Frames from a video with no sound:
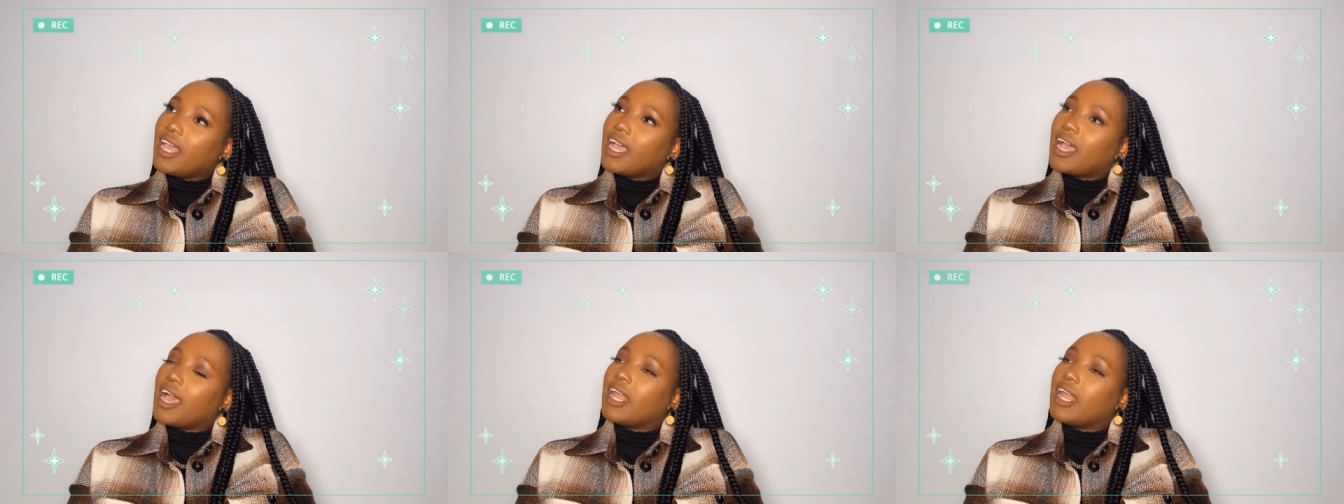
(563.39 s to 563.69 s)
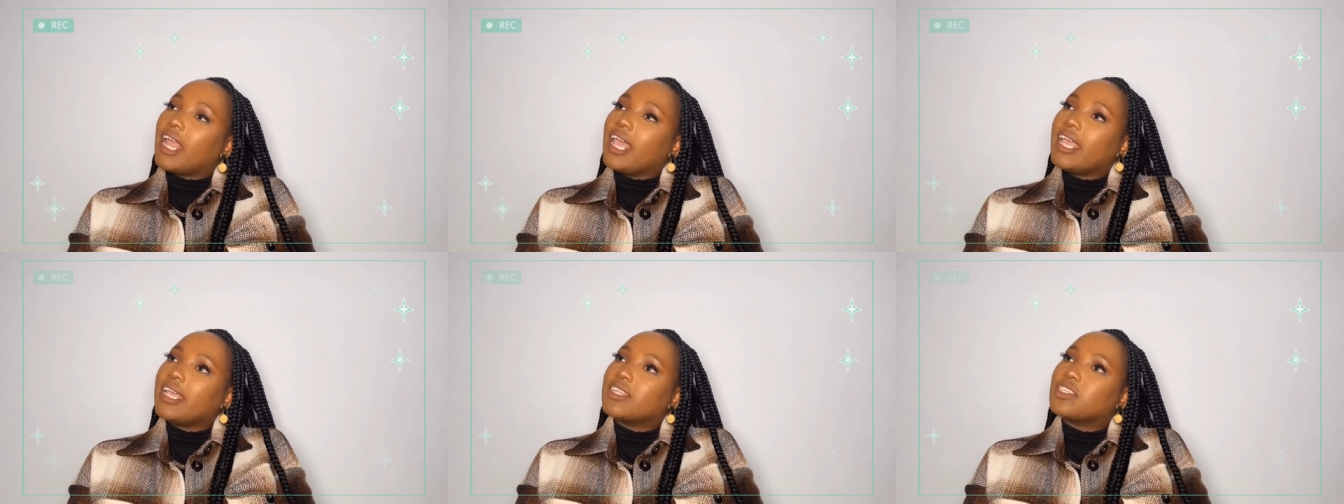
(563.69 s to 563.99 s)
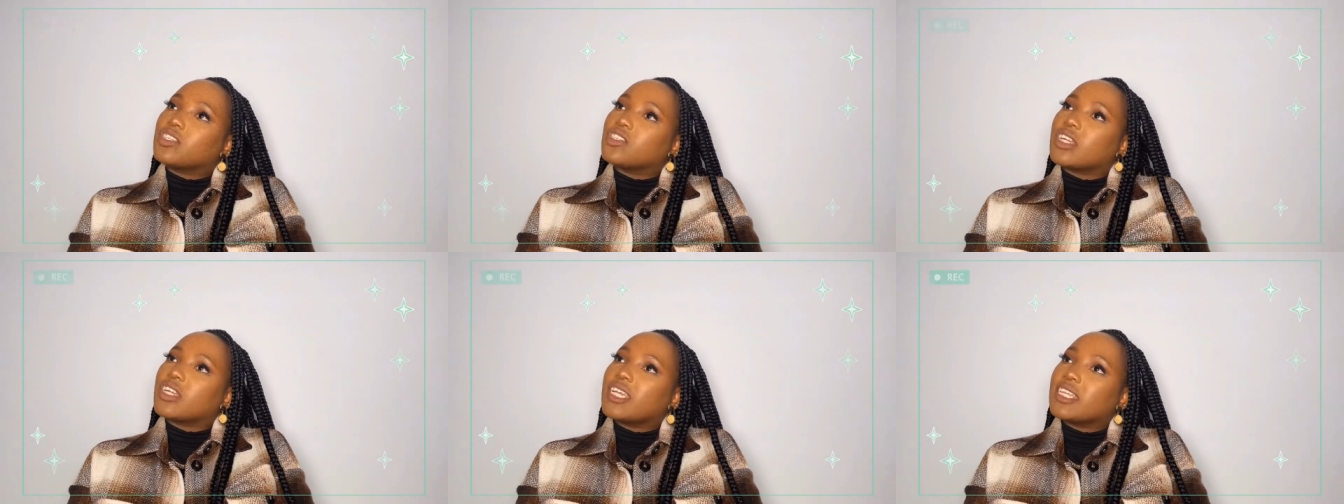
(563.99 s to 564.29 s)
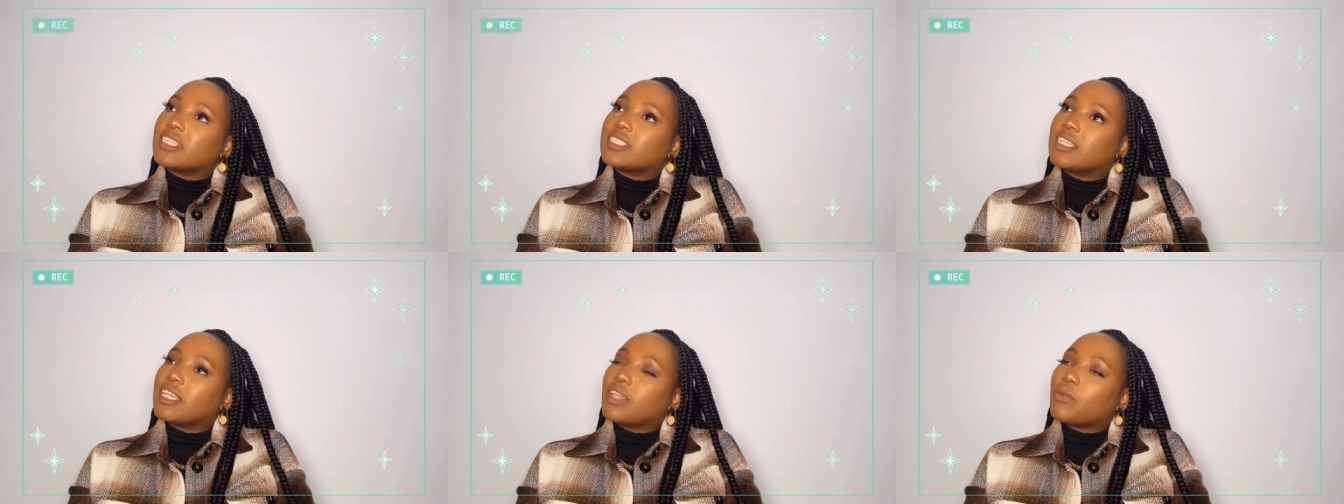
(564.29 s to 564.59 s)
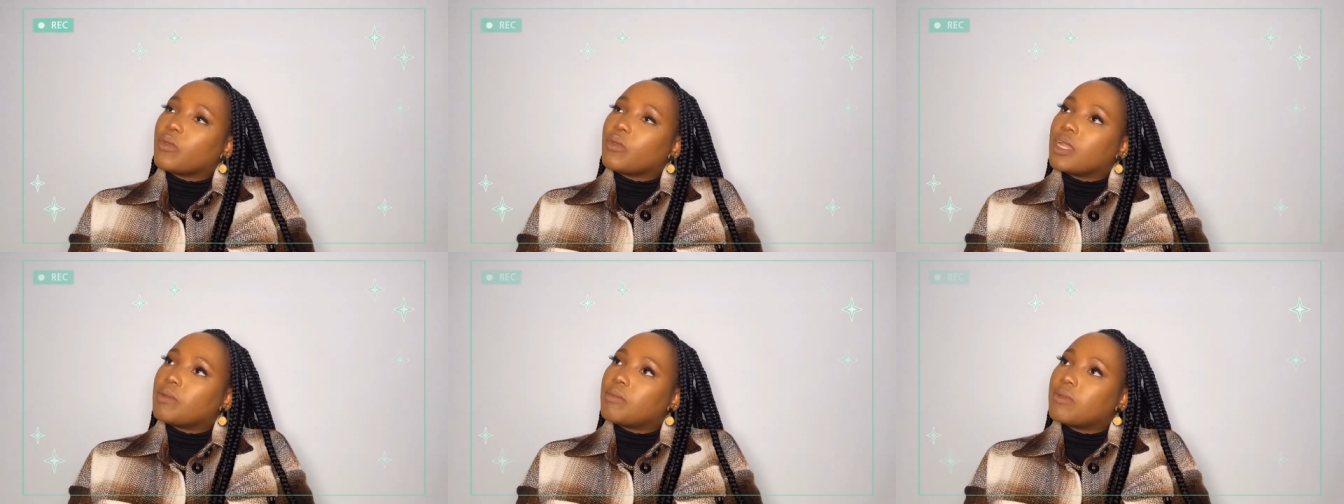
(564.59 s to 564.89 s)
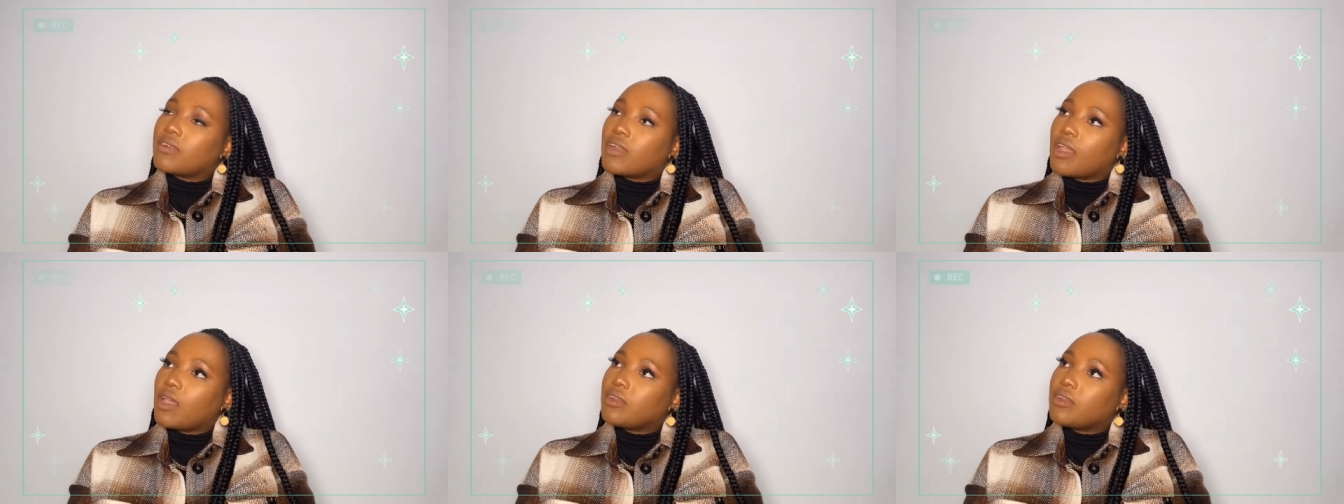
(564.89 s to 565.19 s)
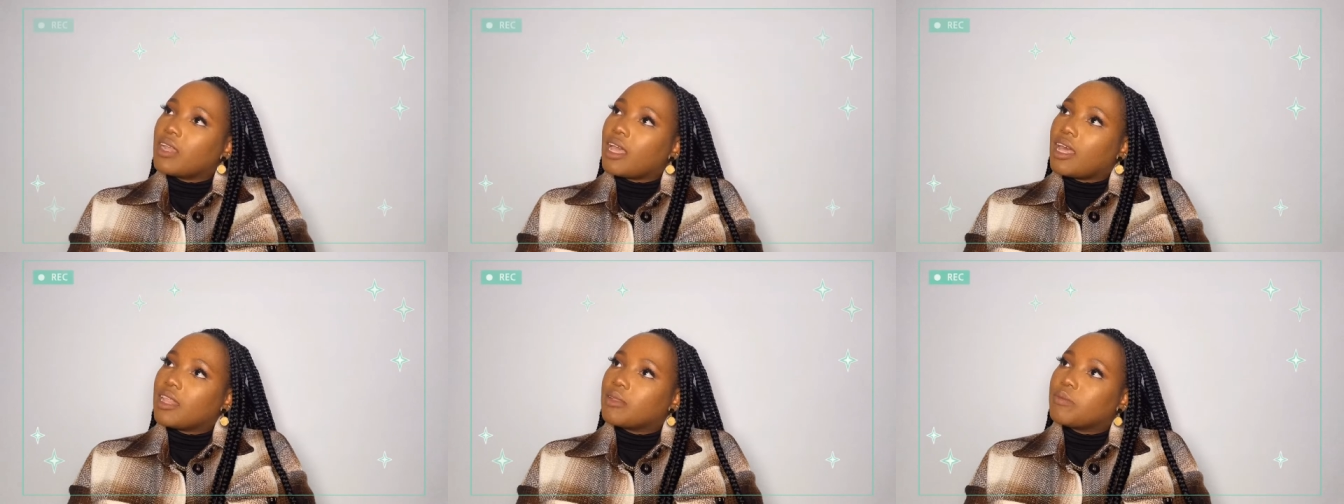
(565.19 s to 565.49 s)
I like drinking tea when I'm around
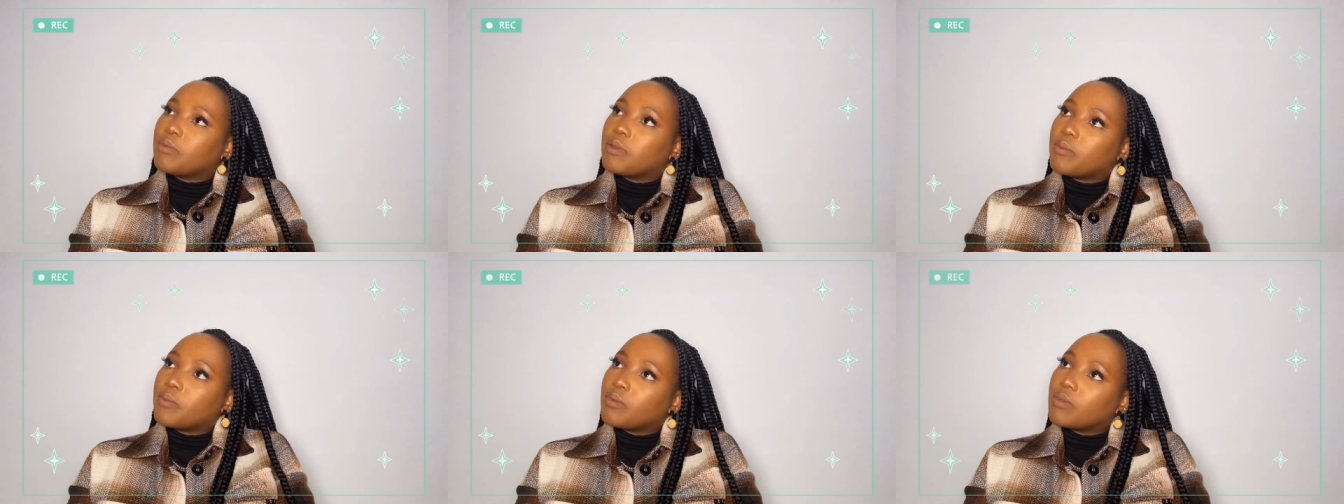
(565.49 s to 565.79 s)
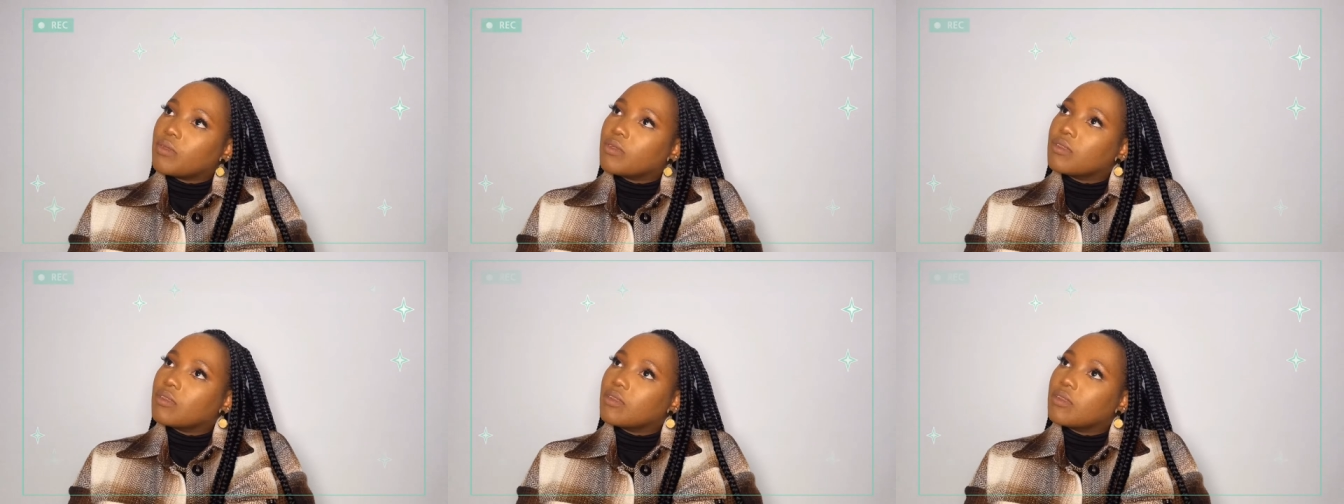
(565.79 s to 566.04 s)
other people.